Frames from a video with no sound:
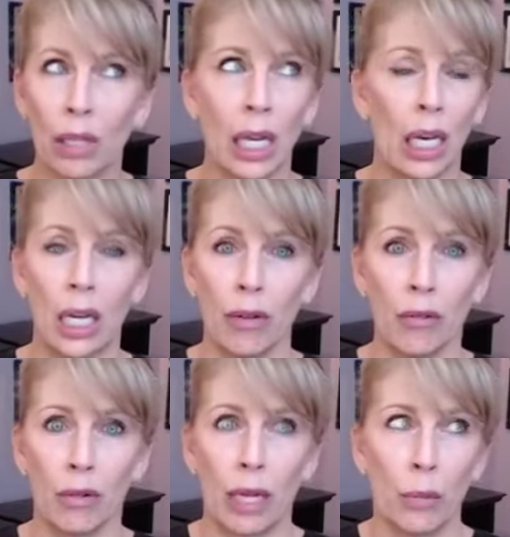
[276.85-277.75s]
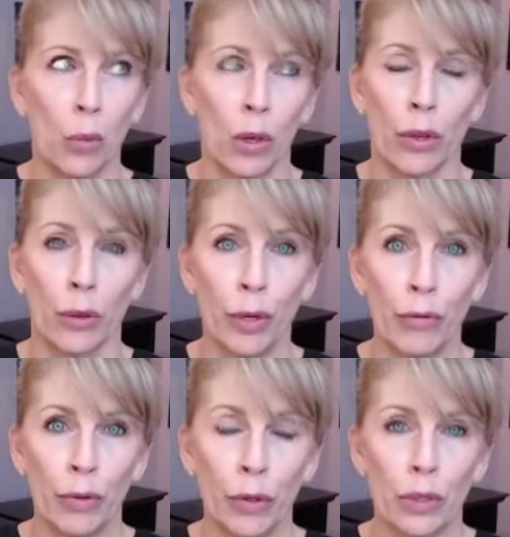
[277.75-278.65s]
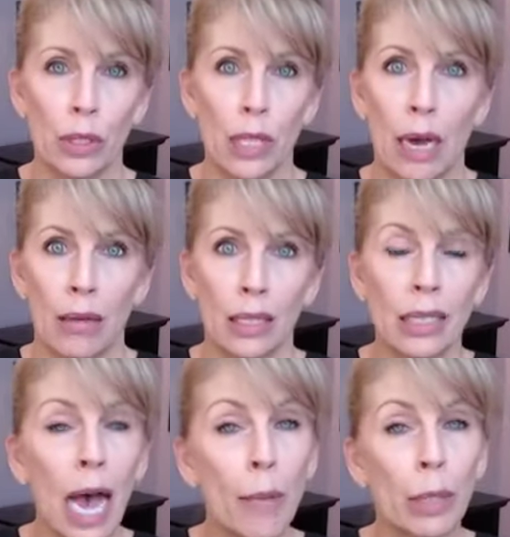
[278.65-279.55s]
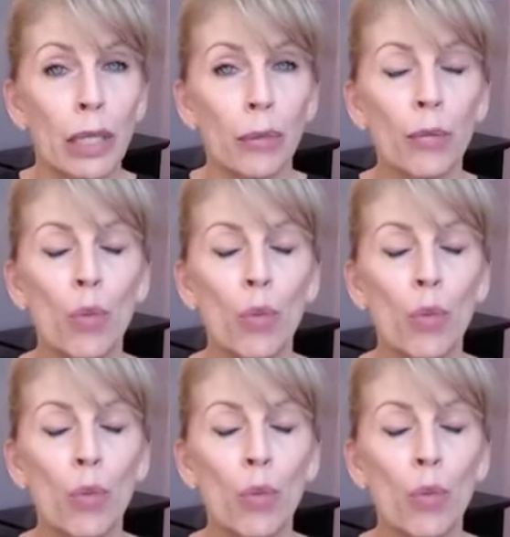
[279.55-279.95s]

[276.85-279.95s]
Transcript: can't eat like more than three foods? How did this happen?